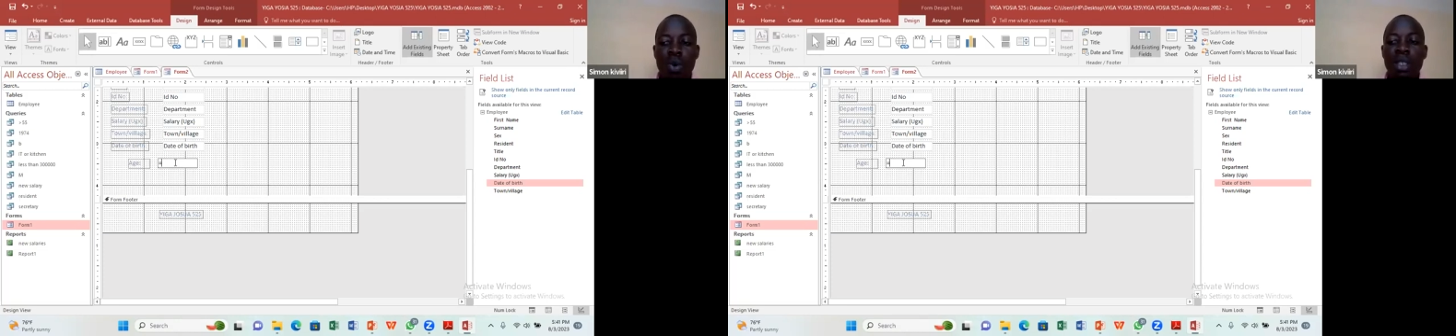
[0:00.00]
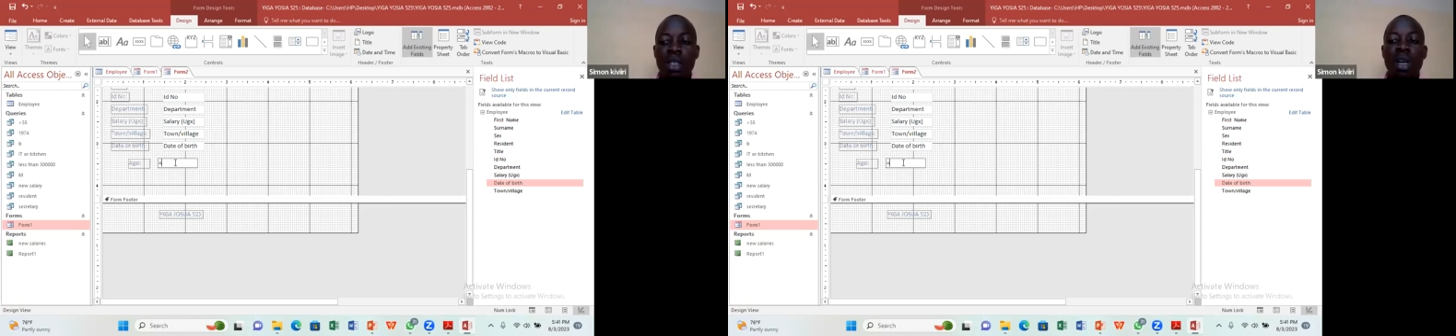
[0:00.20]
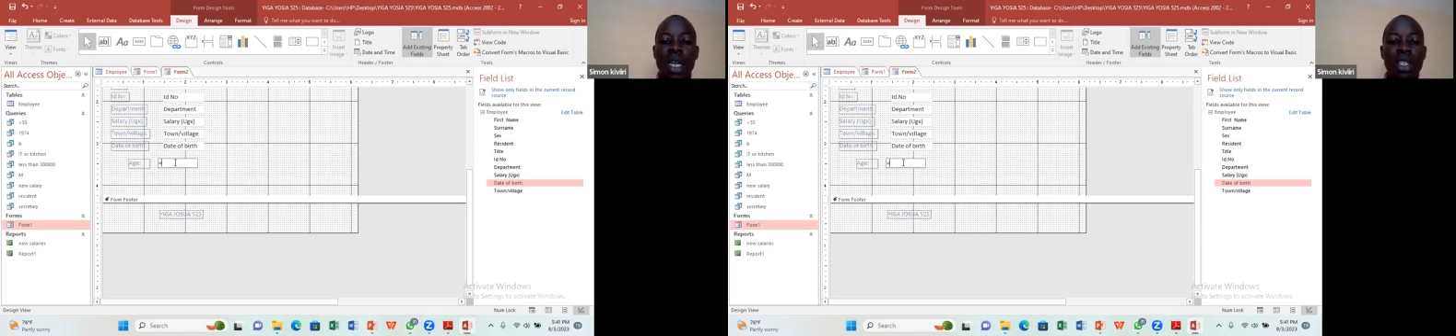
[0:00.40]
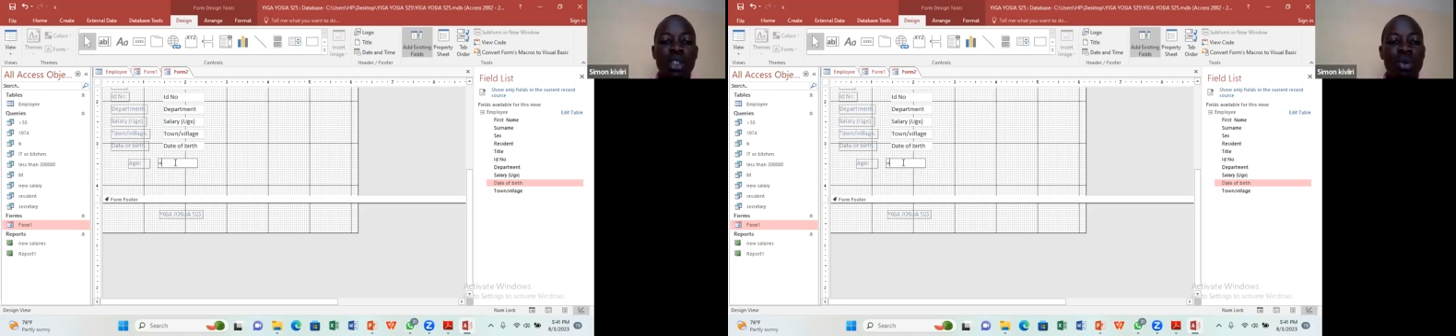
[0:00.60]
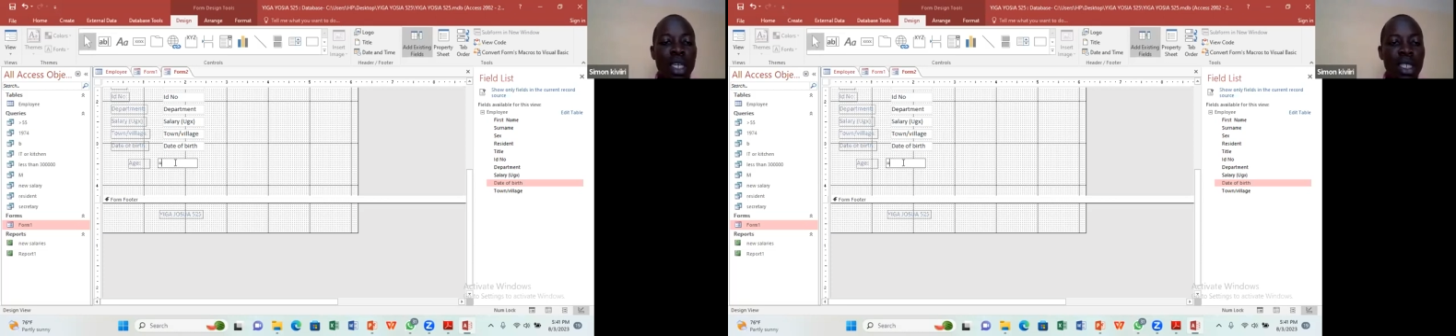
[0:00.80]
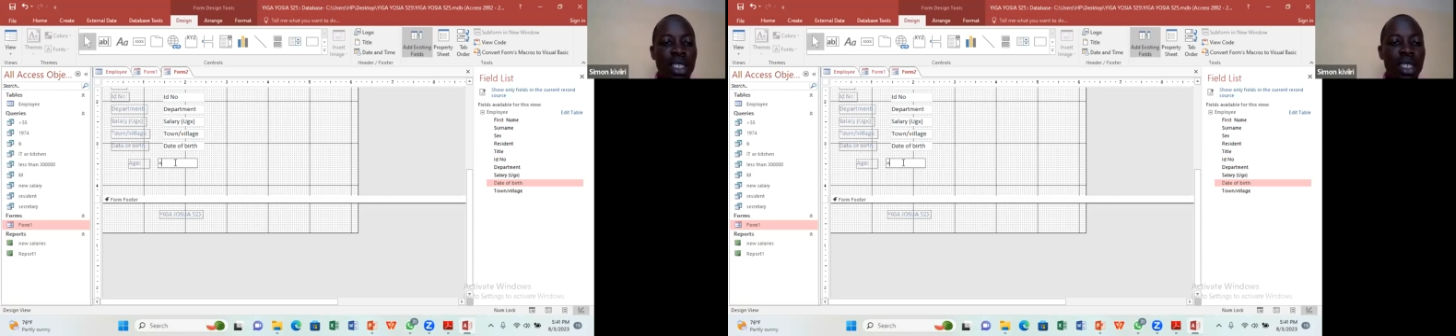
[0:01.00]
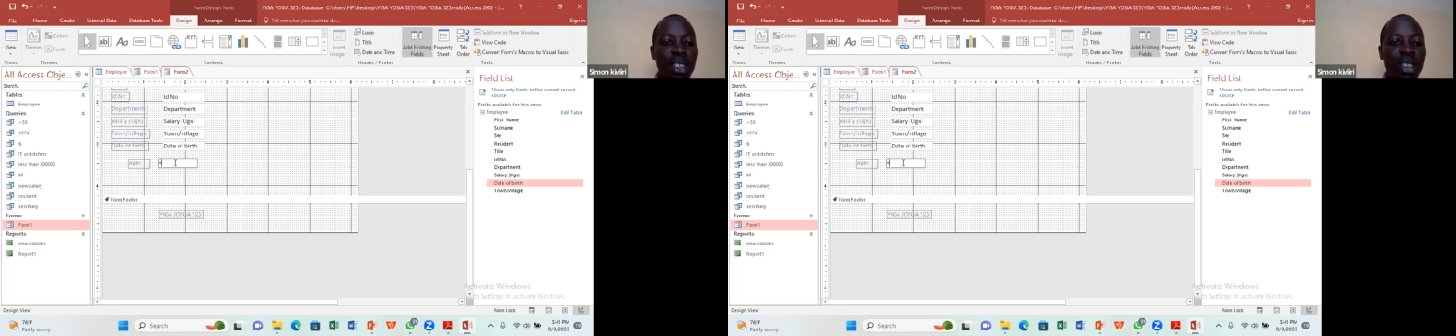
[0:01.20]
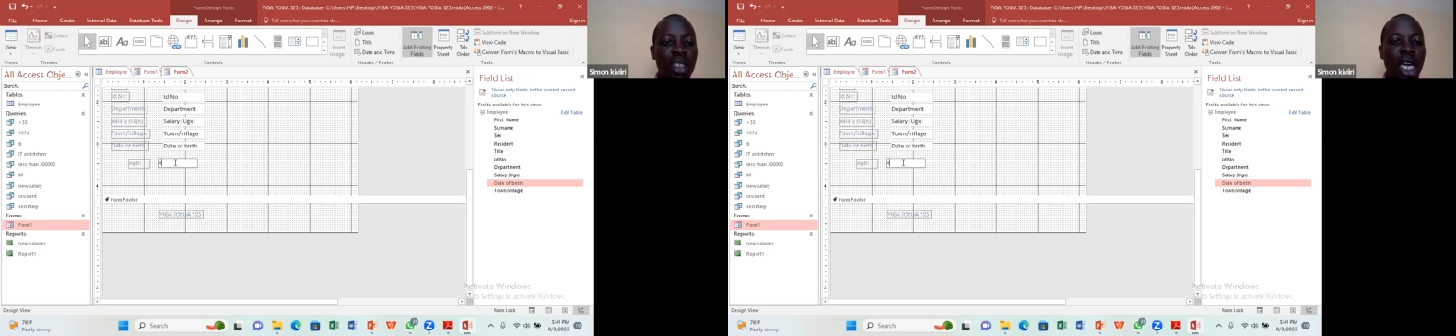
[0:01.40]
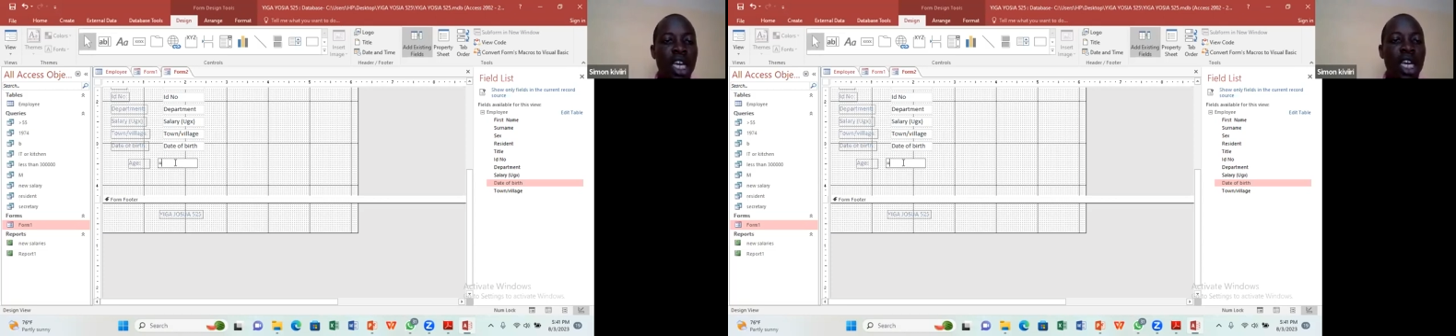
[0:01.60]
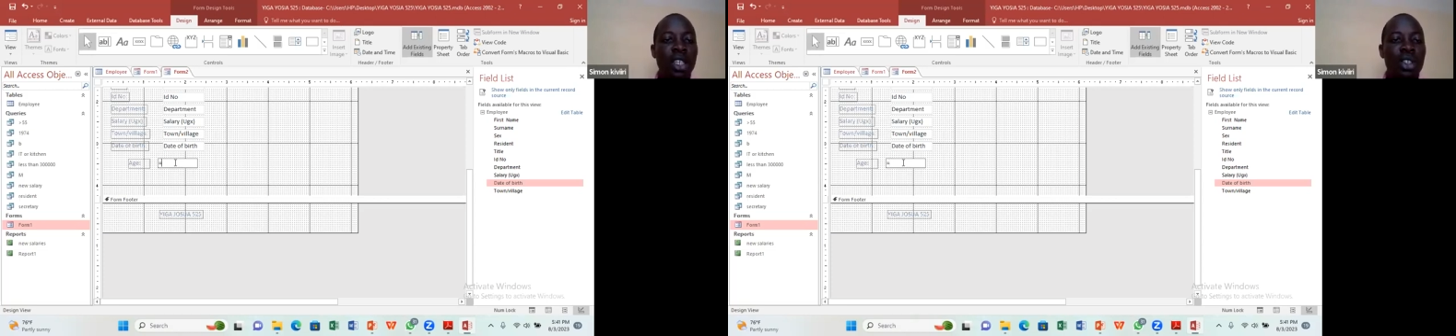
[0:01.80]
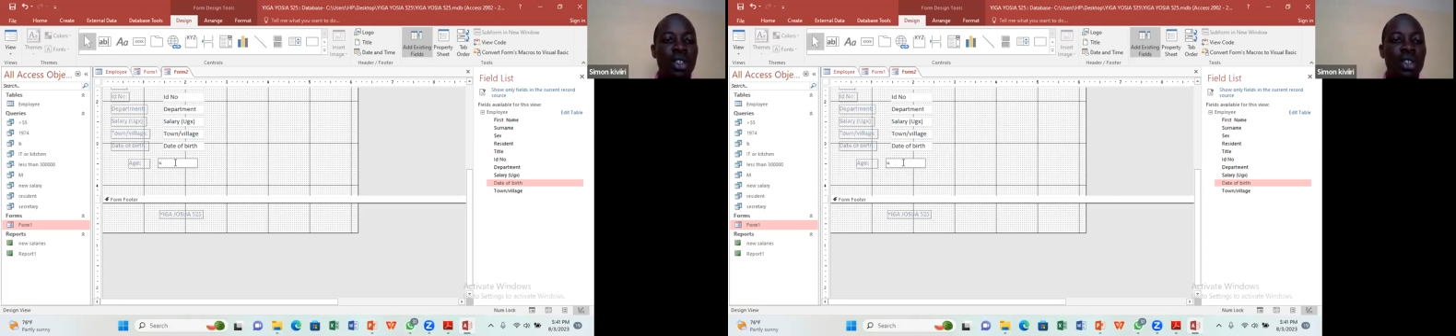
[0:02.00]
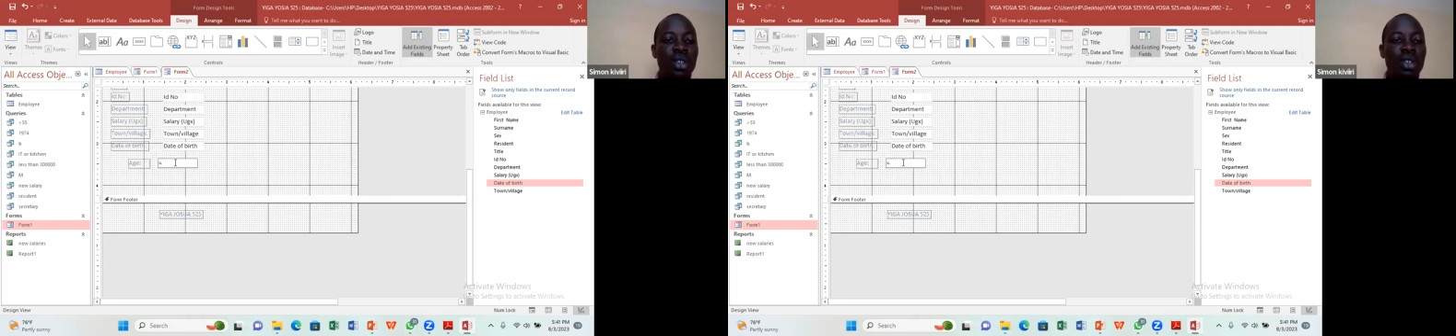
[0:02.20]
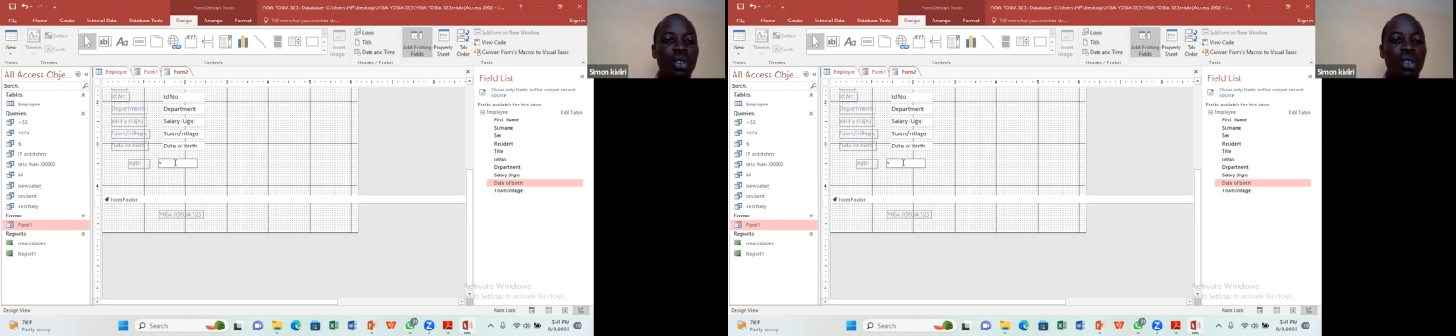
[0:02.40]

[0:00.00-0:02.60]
want to calculate the age.